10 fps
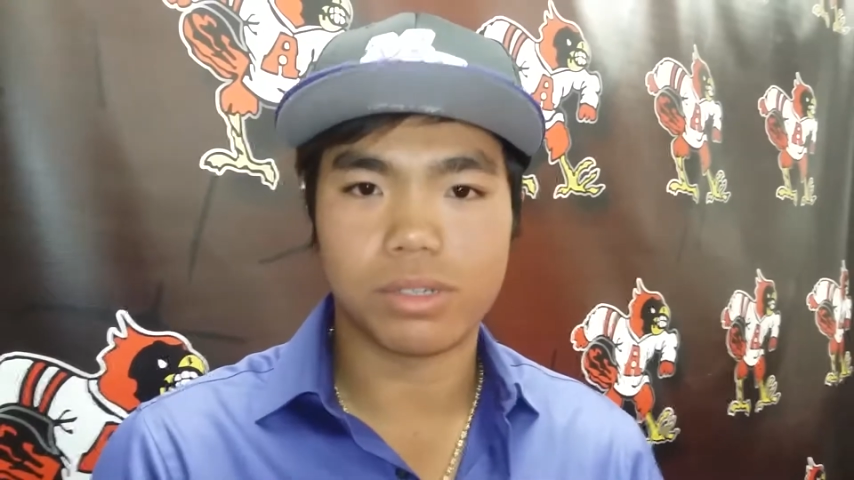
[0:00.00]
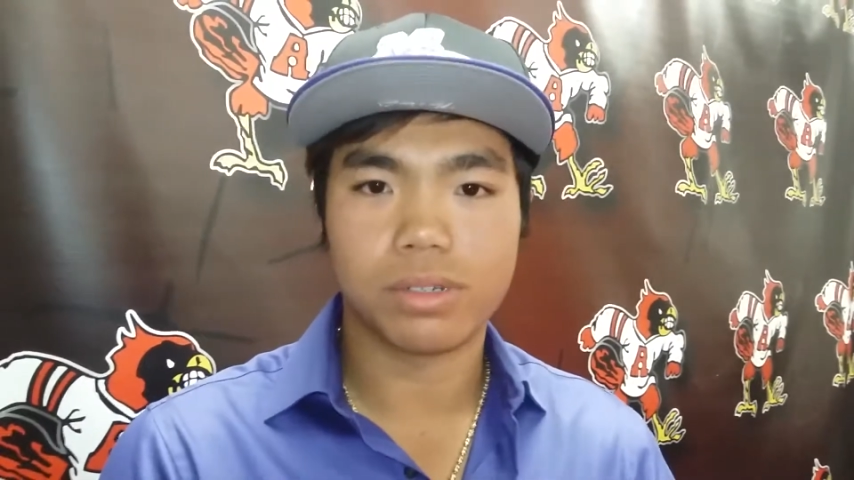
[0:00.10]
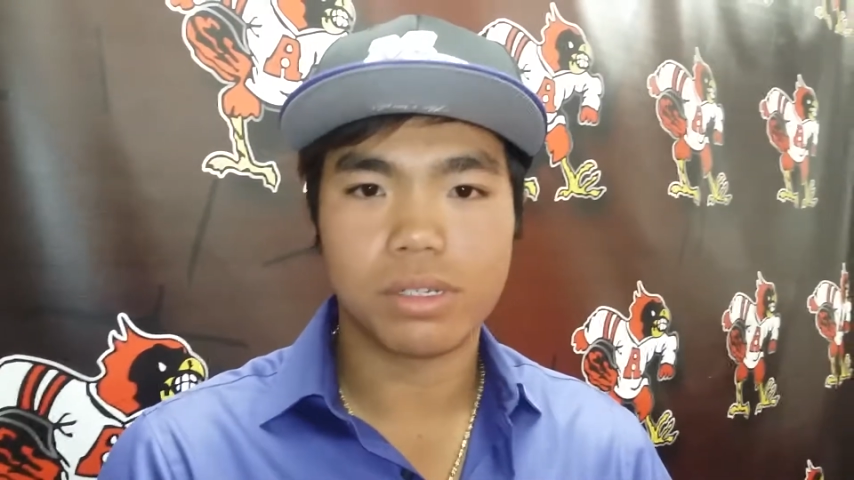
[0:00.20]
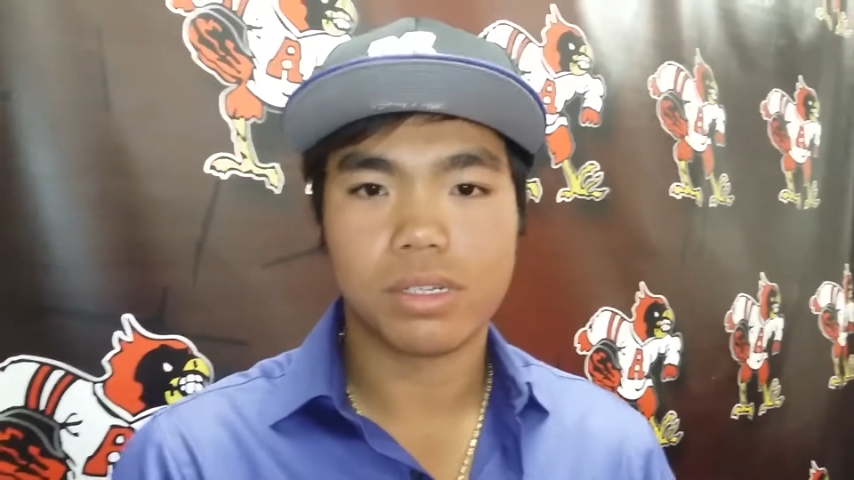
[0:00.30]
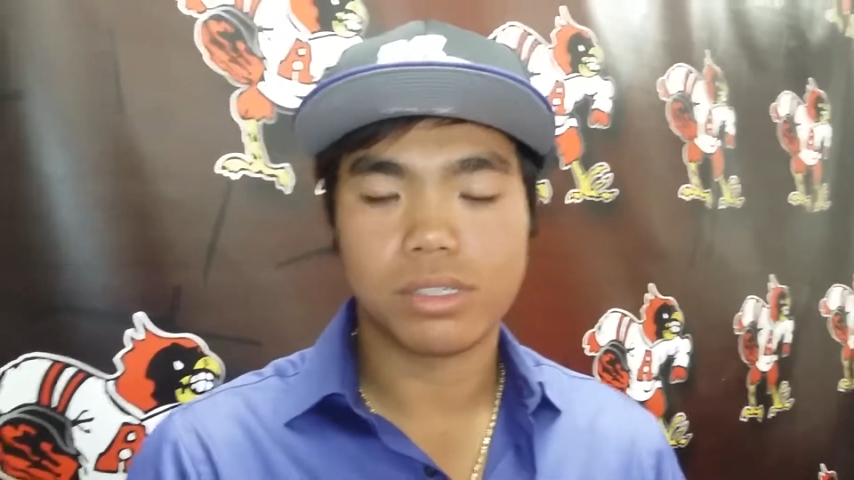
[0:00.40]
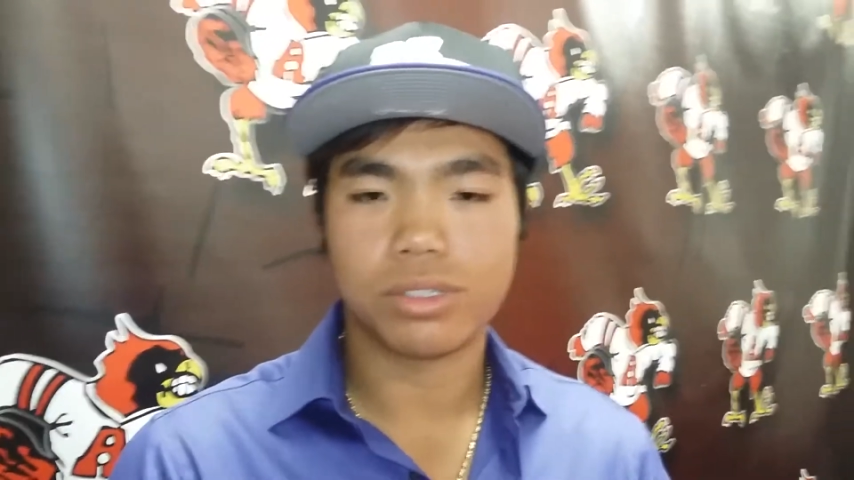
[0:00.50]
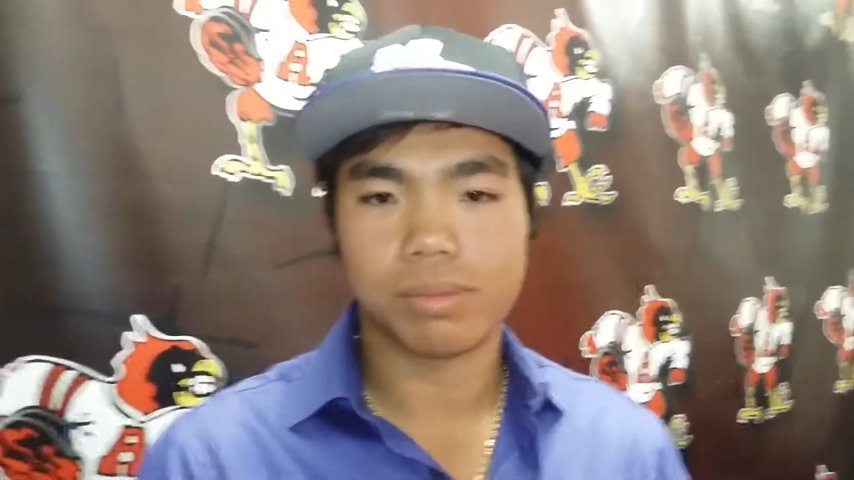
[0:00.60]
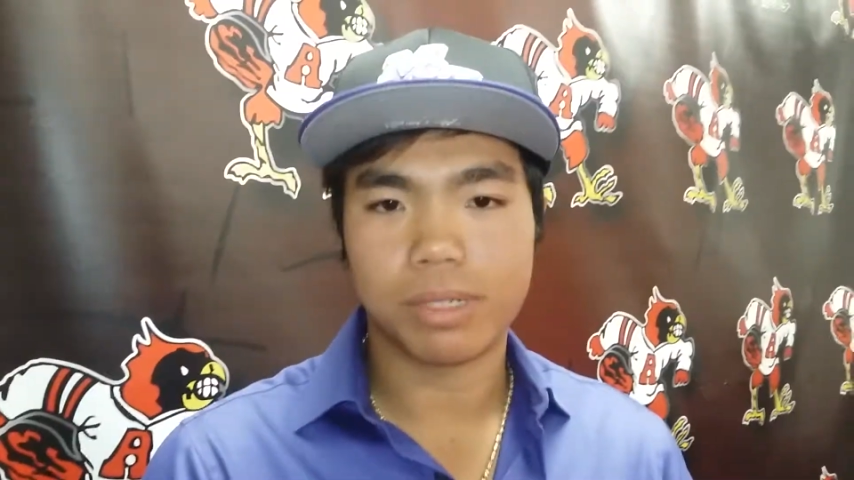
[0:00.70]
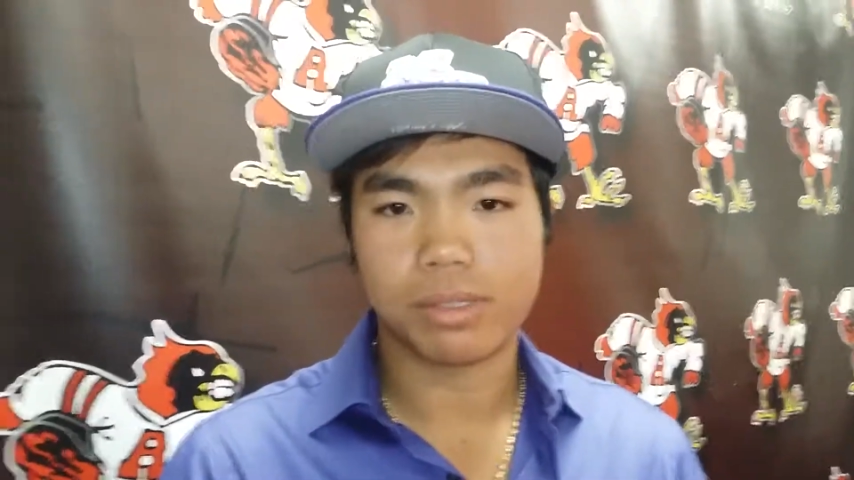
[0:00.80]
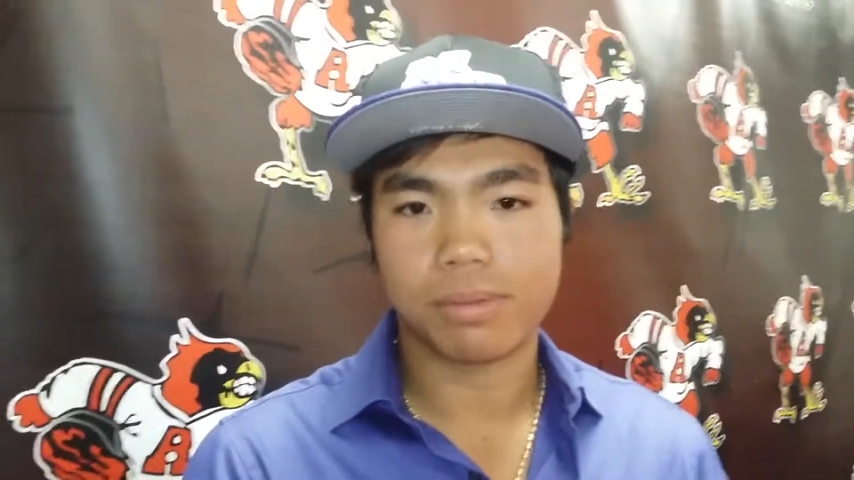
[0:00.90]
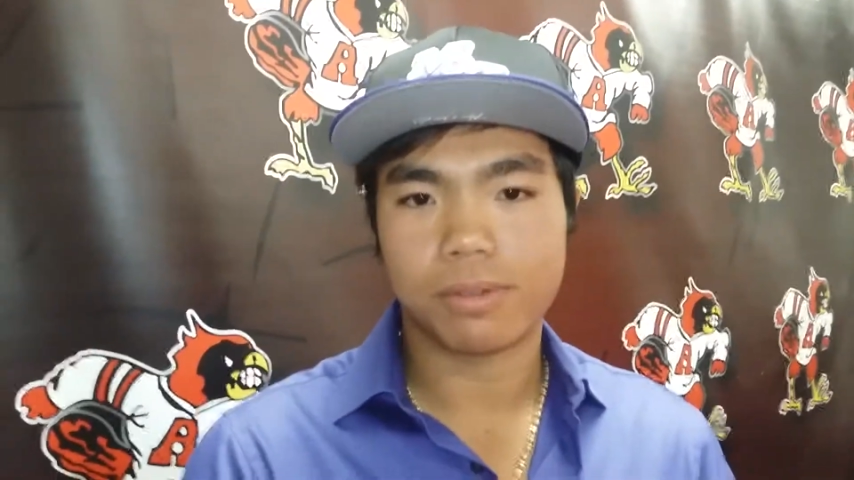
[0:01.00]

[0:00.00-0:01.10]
So yeah, baseball.